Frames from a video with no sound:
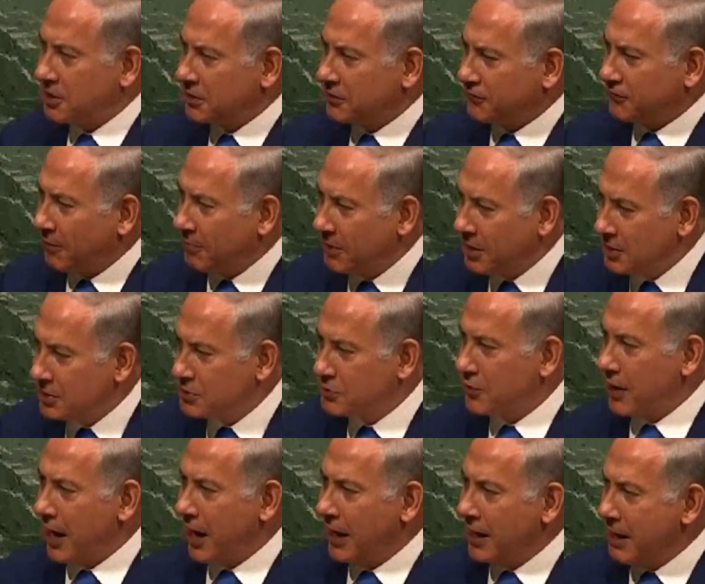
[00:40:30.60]
from the
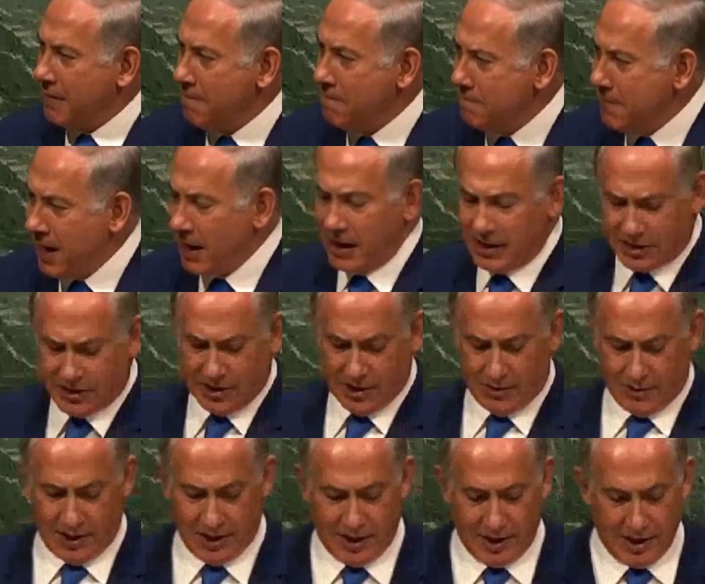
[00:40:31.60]
Israeli
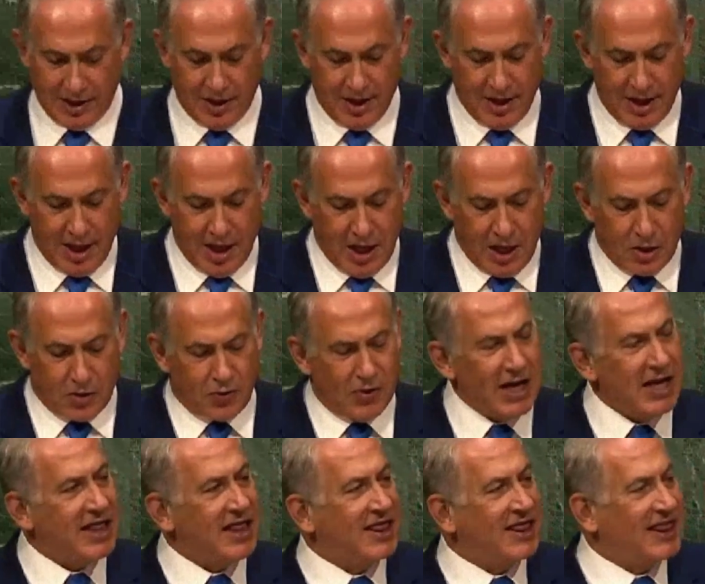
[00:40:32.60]
military
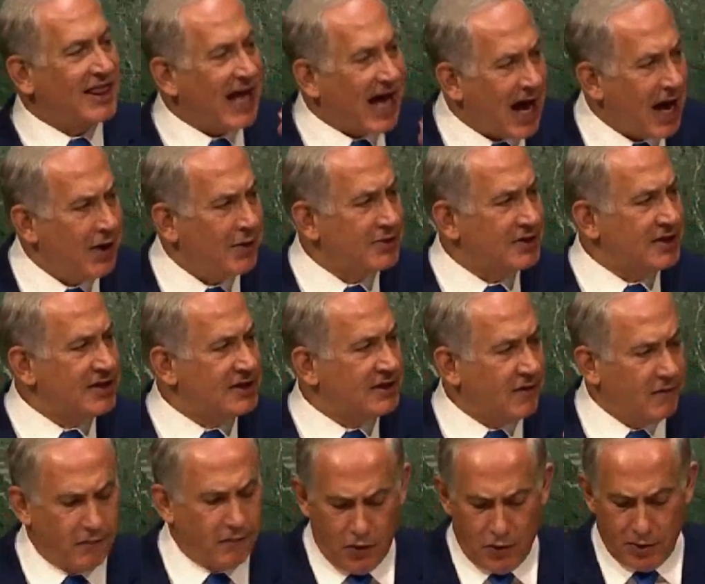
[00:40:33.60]
treat thousands
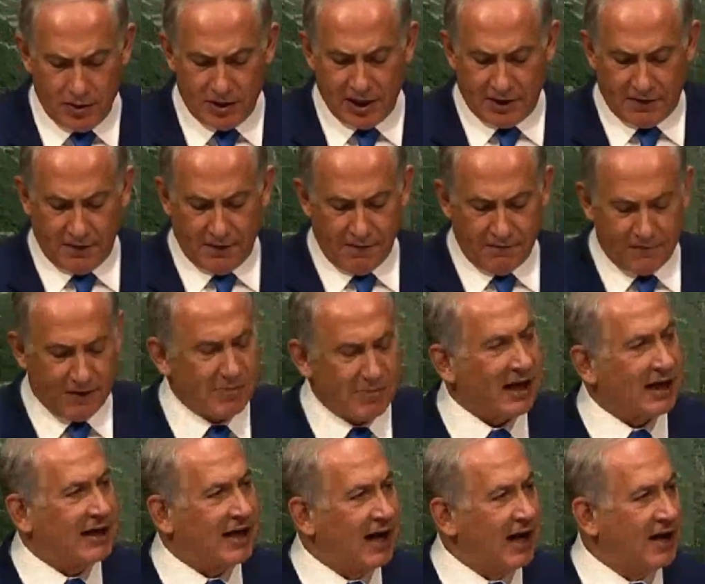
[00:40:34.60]
of wounded from
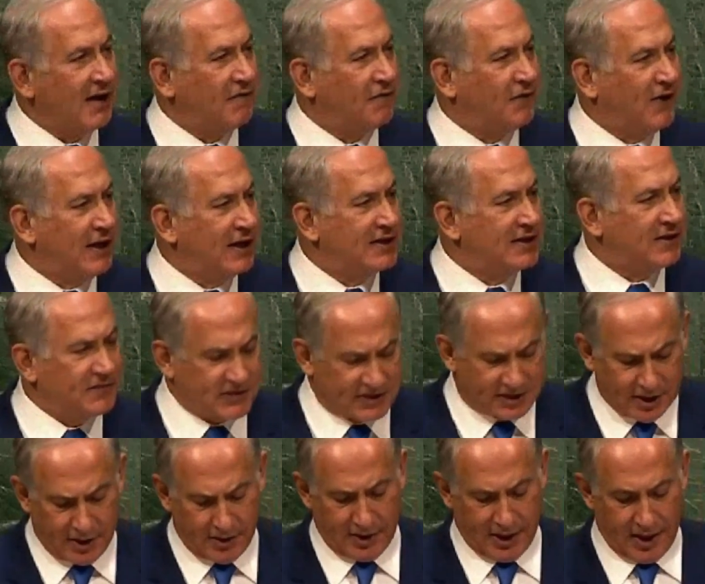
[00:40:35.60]
the killing fields of
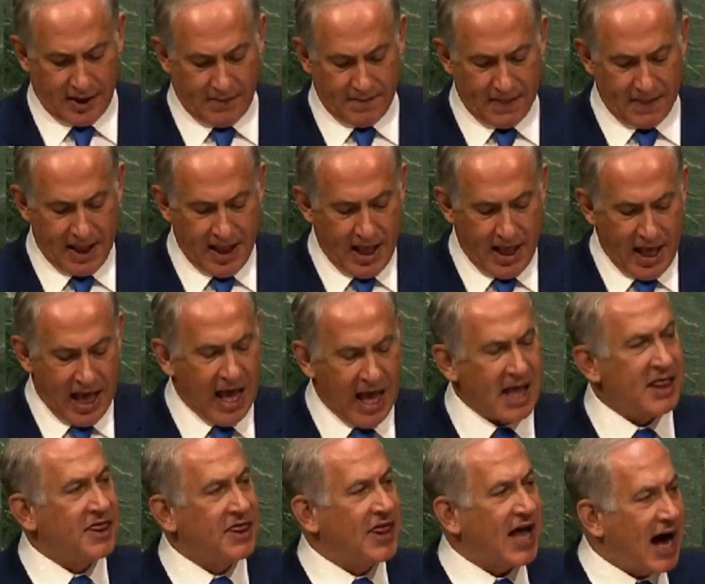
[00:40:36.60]
Syria
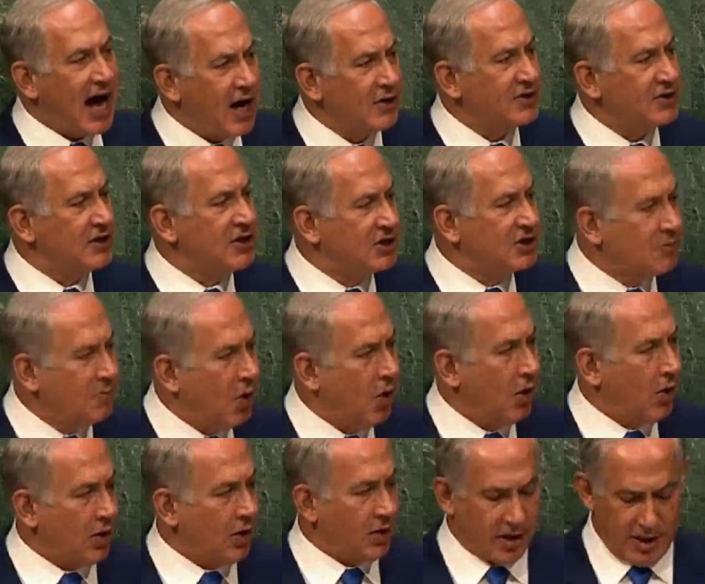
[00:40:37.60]
and thousands
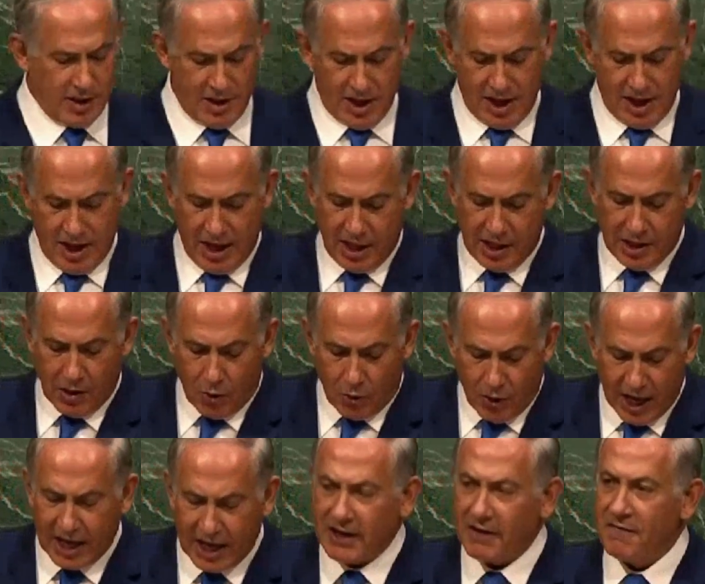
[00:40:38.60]
more in the
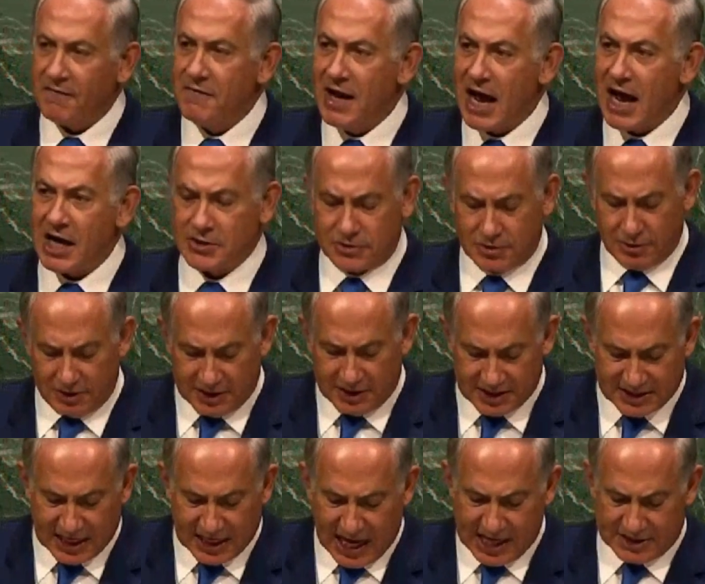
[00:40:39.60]
wake of natural
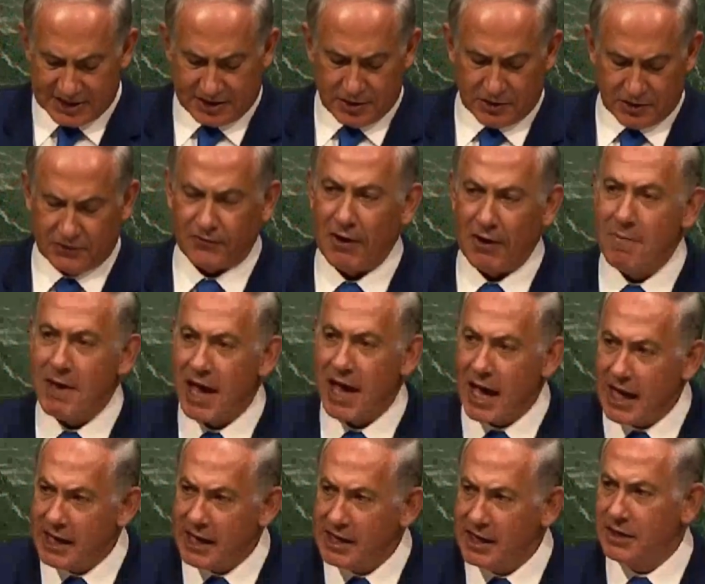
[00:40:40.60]
disasters from
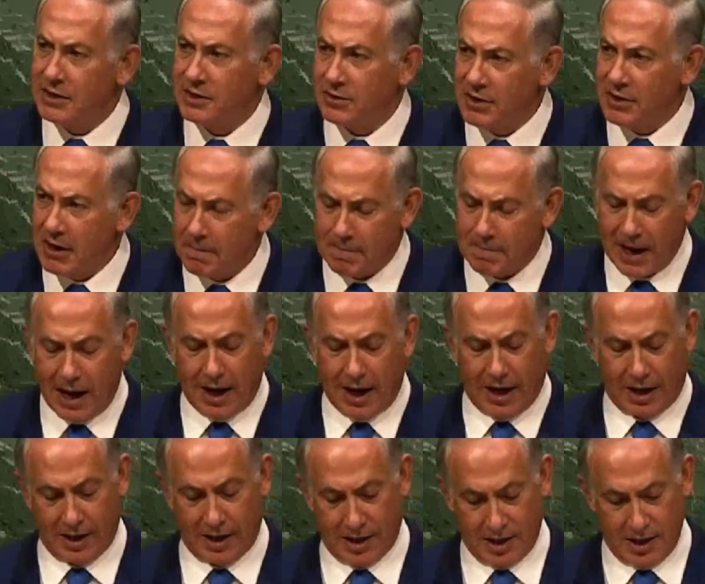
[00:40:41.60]
Haiti to Nepal.